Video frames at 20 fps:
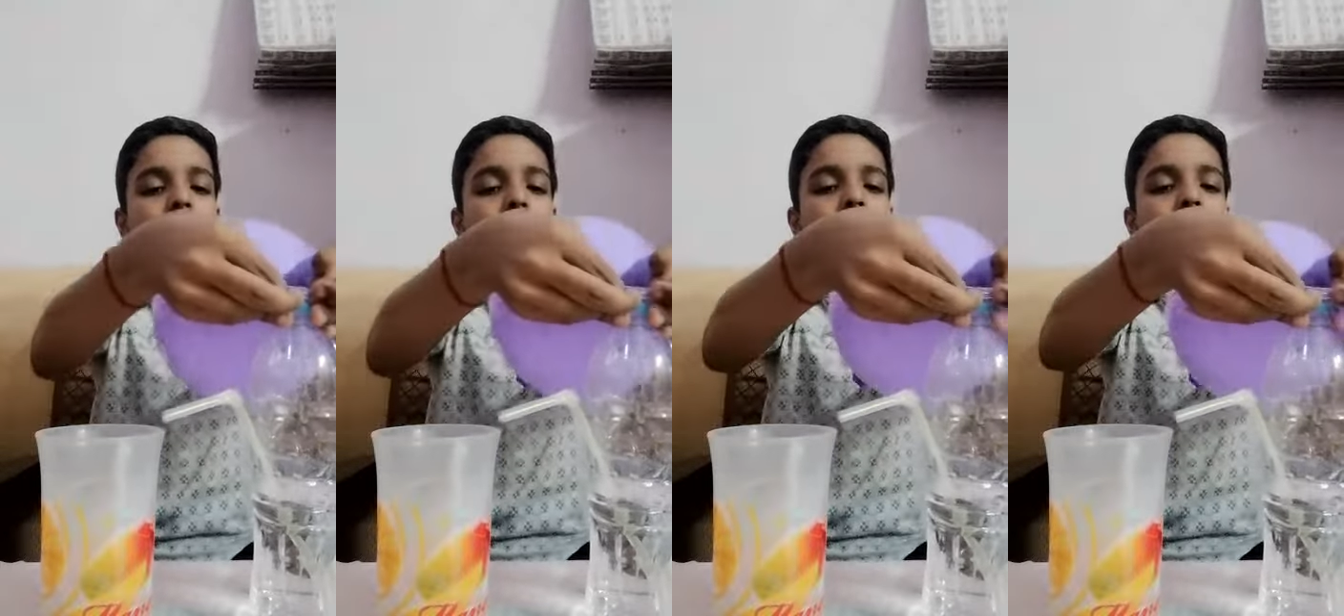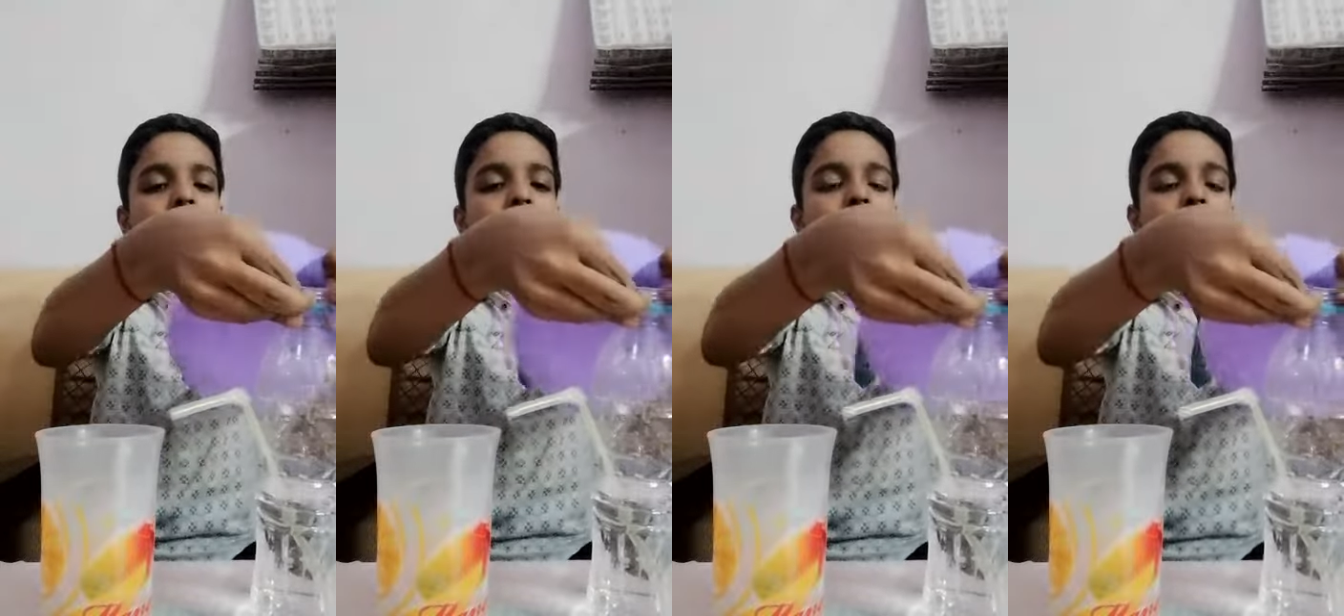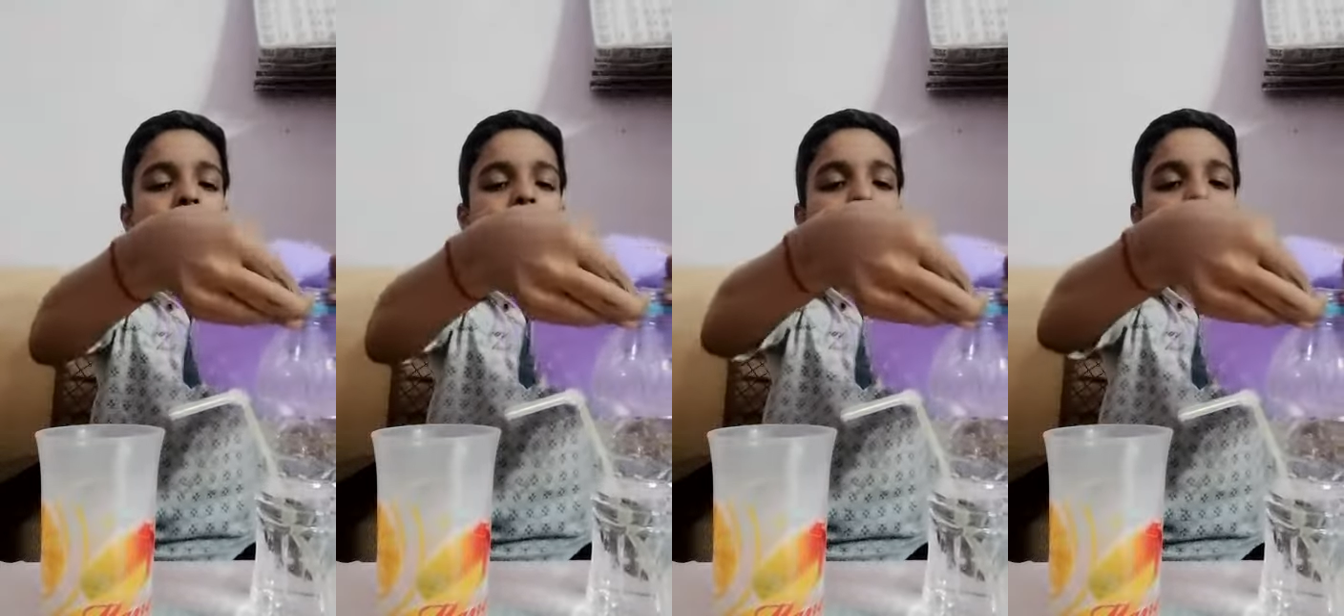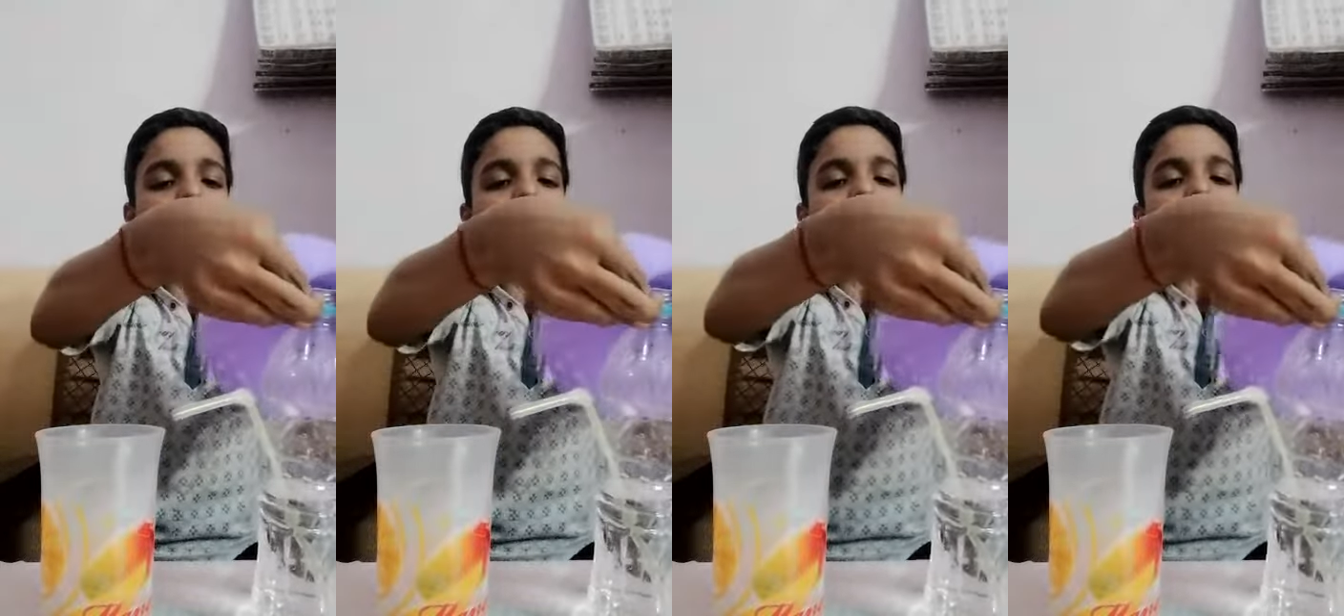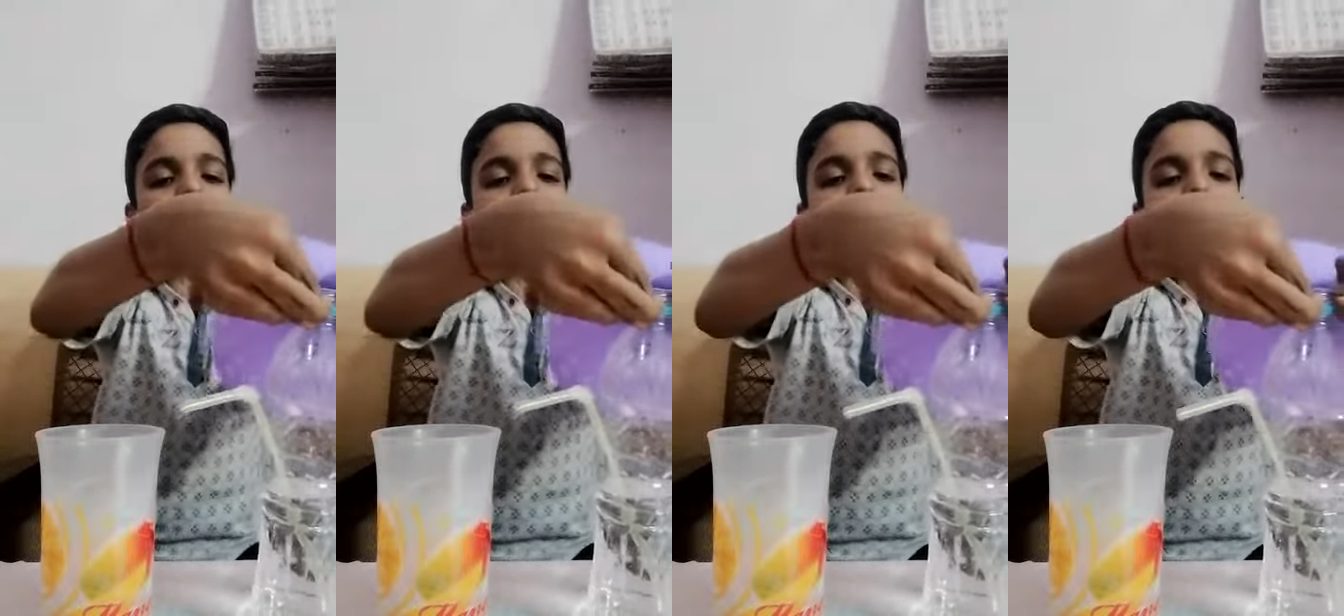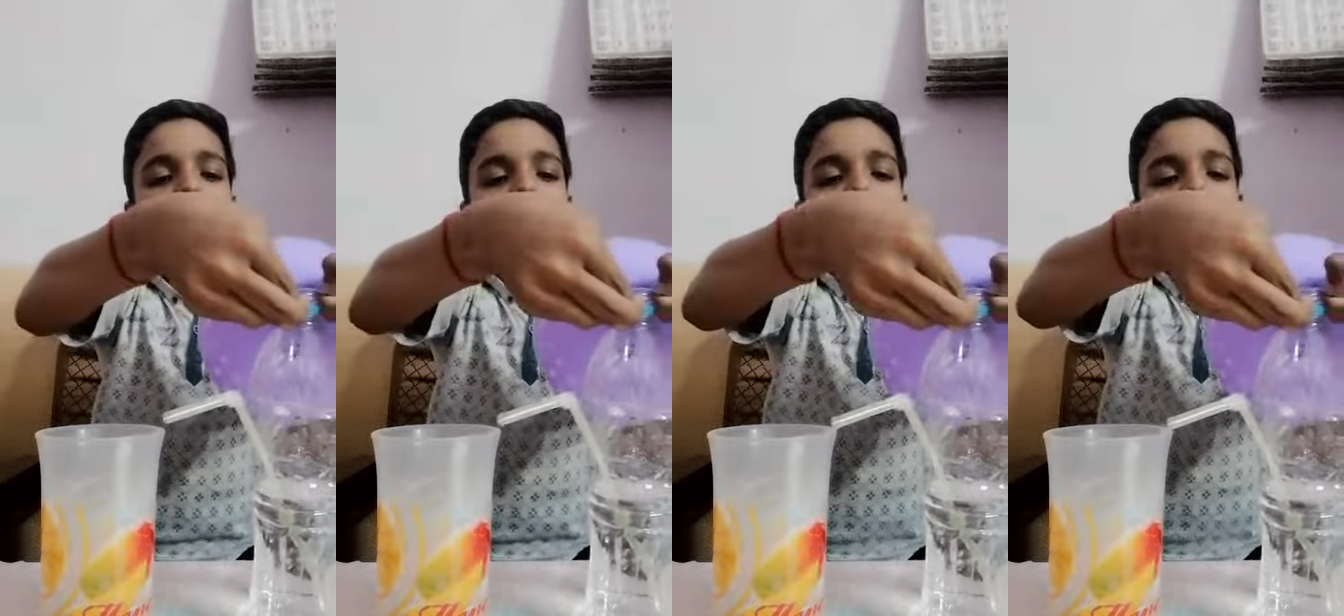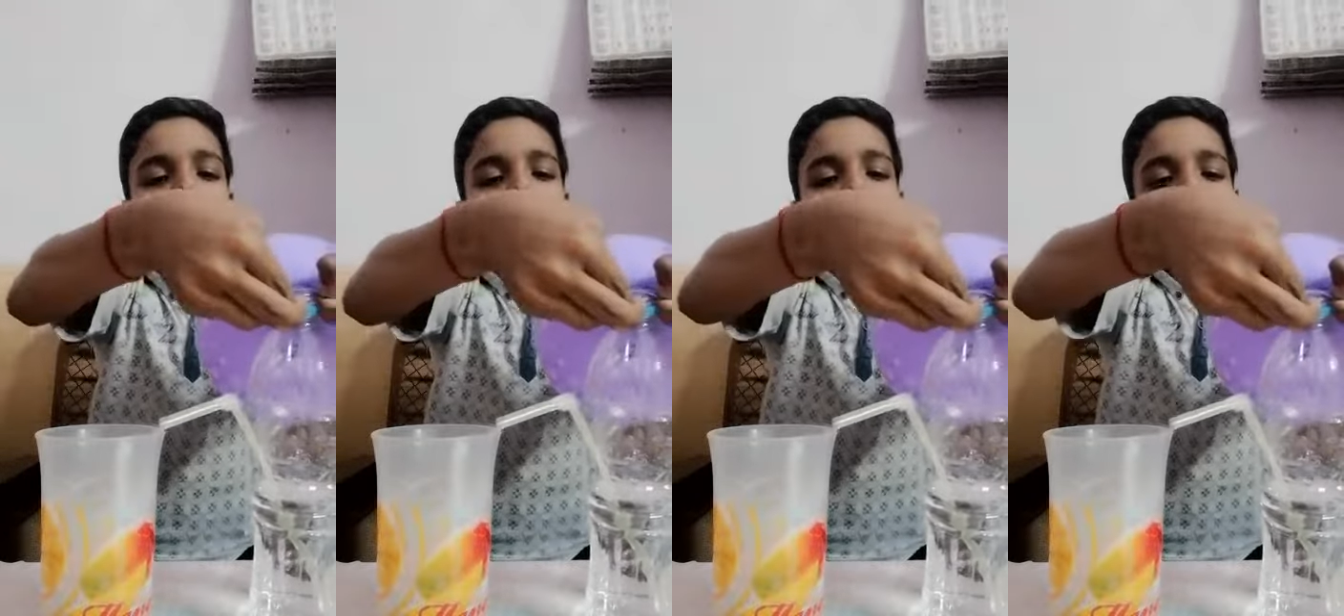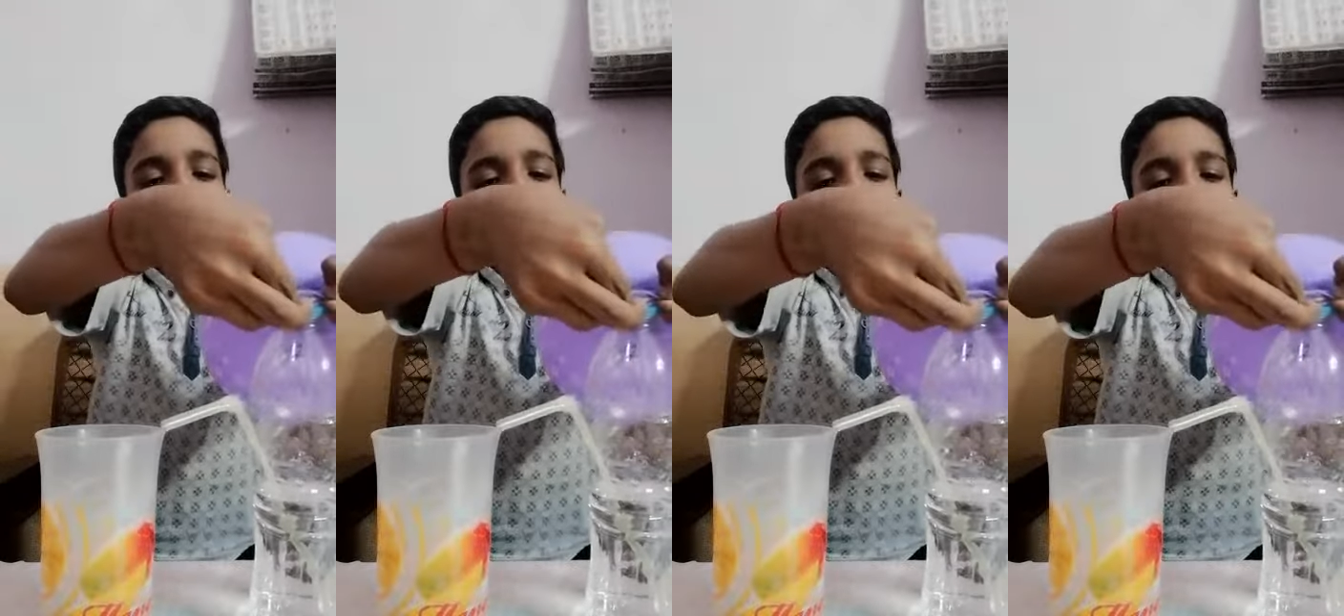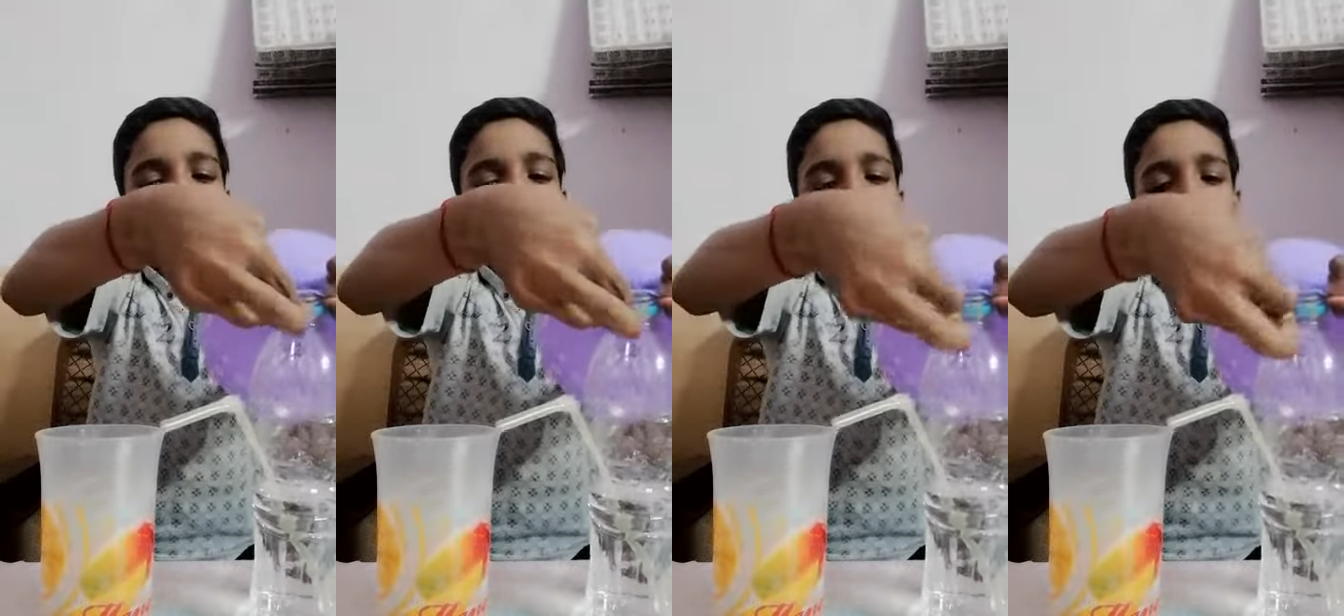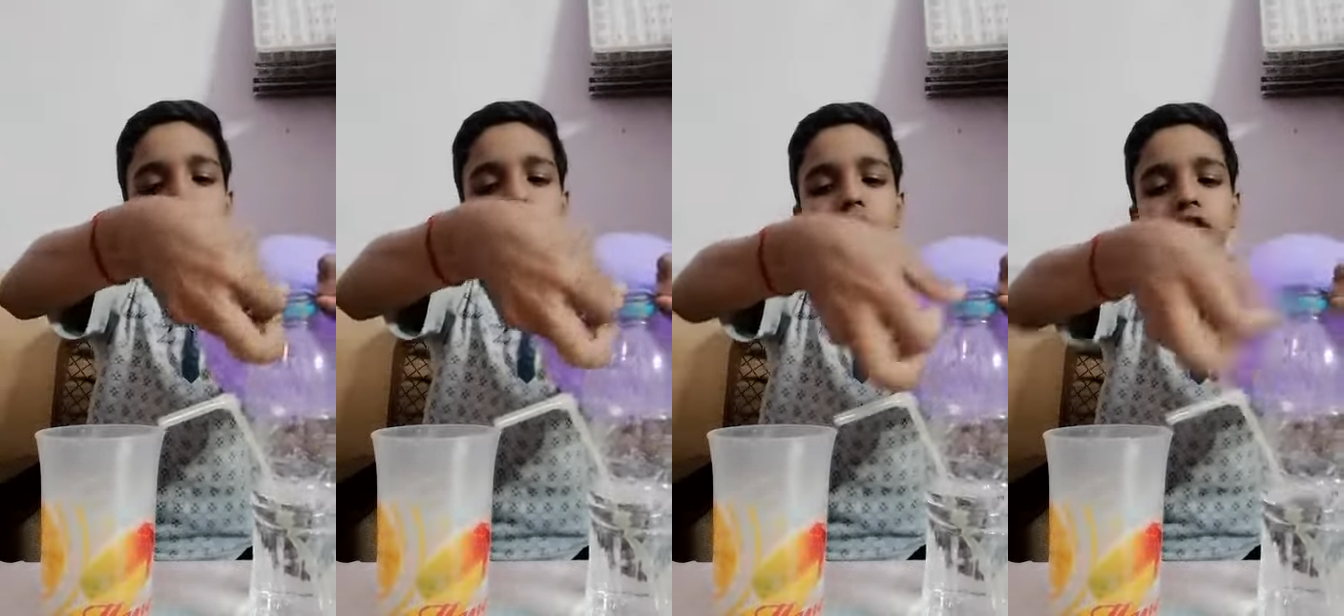above of the
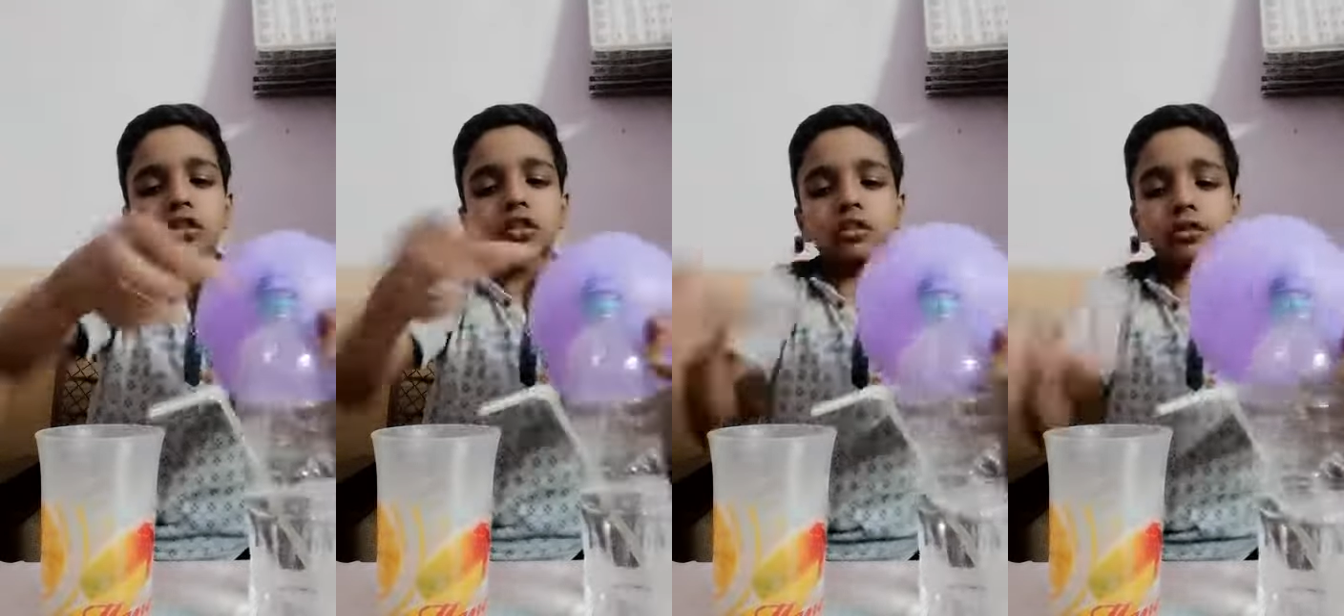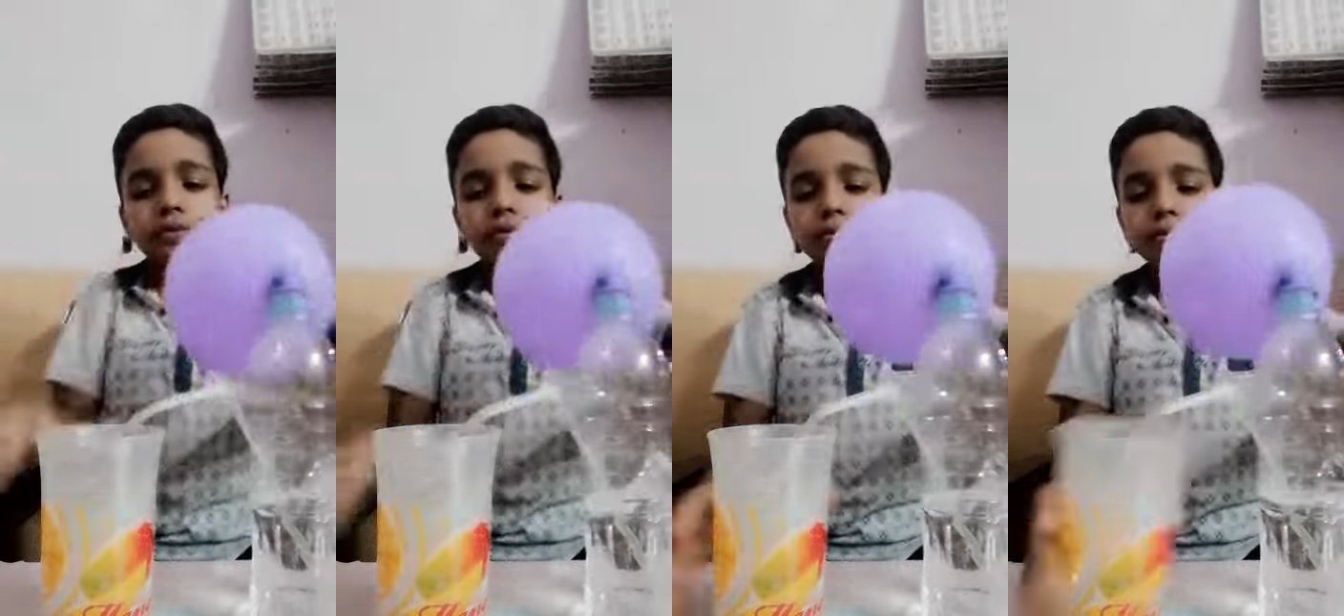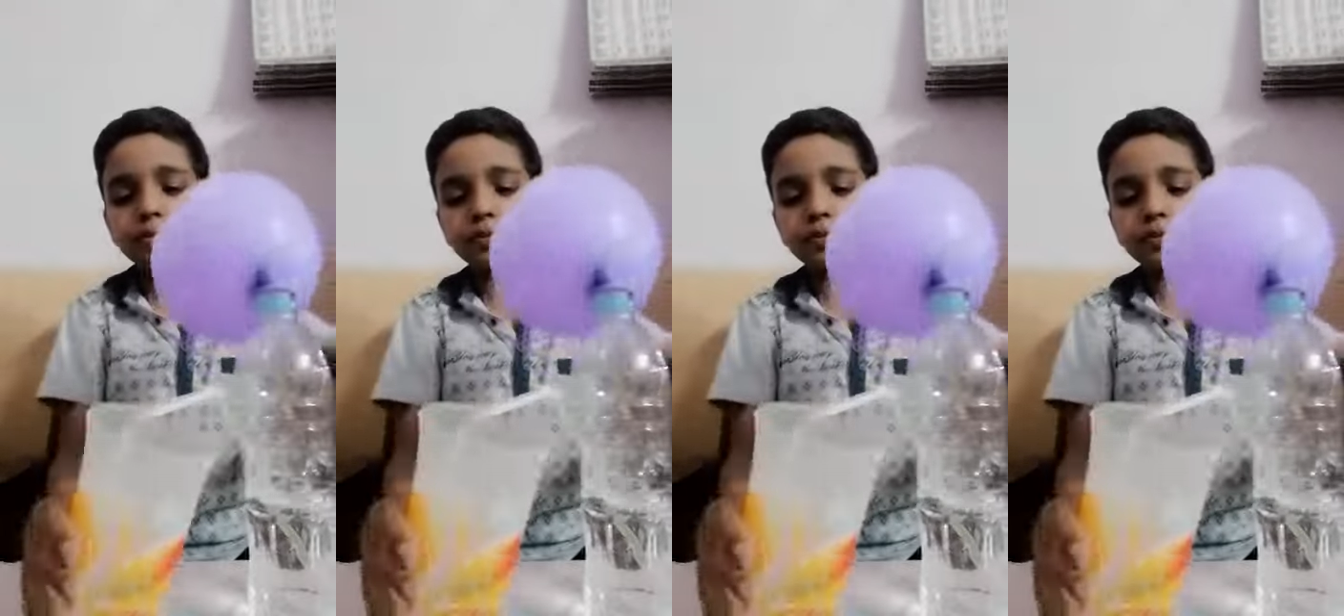this.